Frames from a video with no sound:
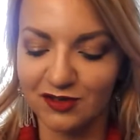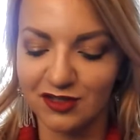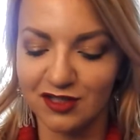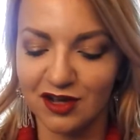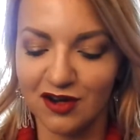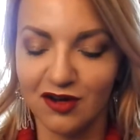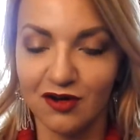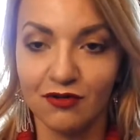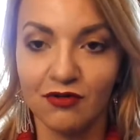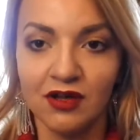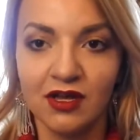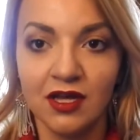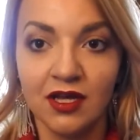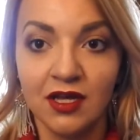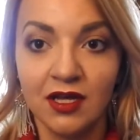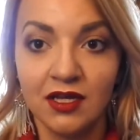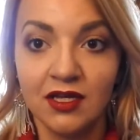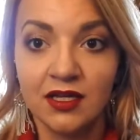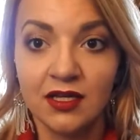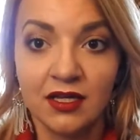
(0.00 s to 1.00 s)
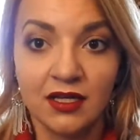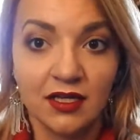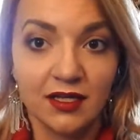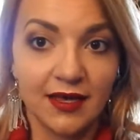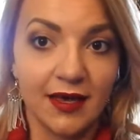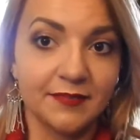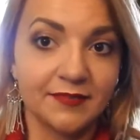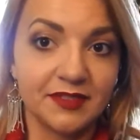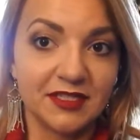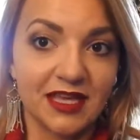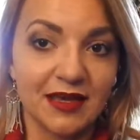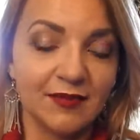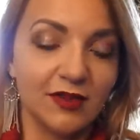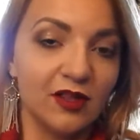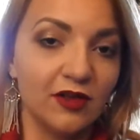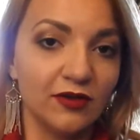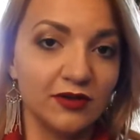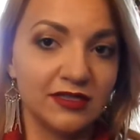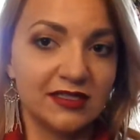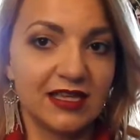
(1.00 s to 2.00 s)
So Yep, same
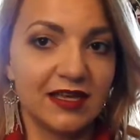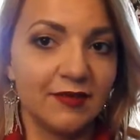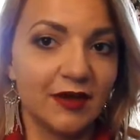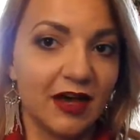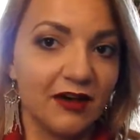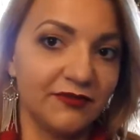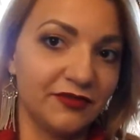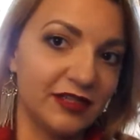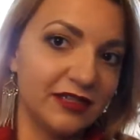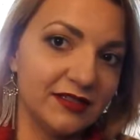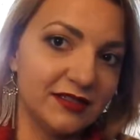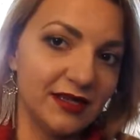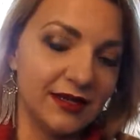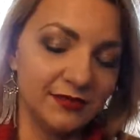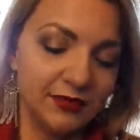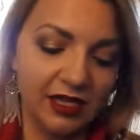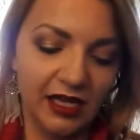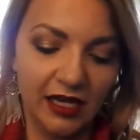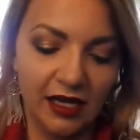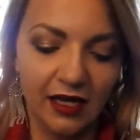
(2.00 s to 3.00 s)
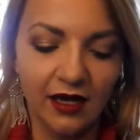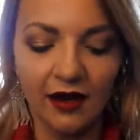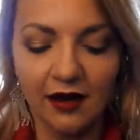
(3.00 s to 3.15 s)
clothes, same outfit, same day.